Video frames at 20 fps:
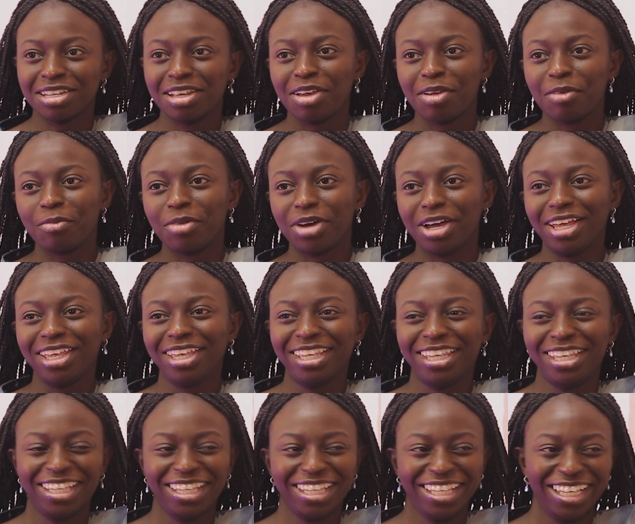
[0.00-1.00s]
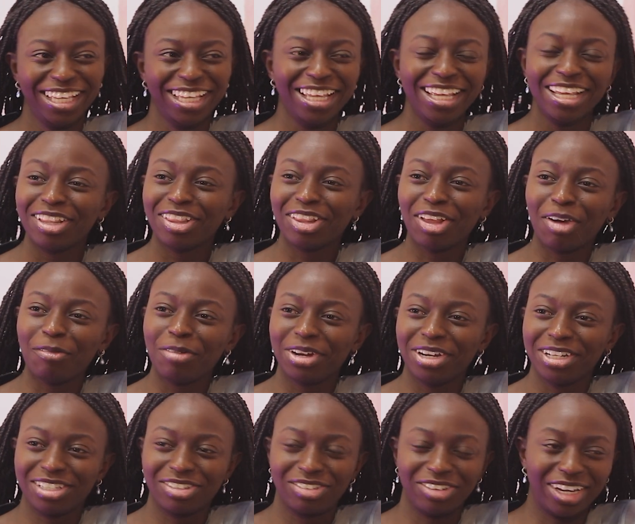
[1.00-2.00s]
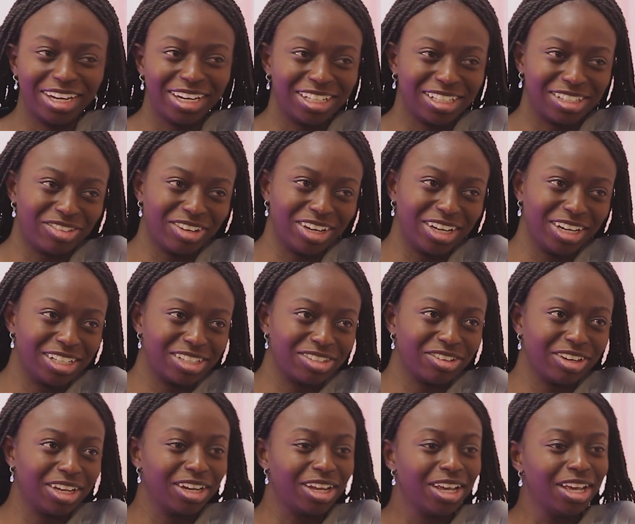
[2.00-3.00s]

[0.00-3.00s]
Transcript: You but, can always cut it out. No, but it's fine. It's okay. fine. It's fine.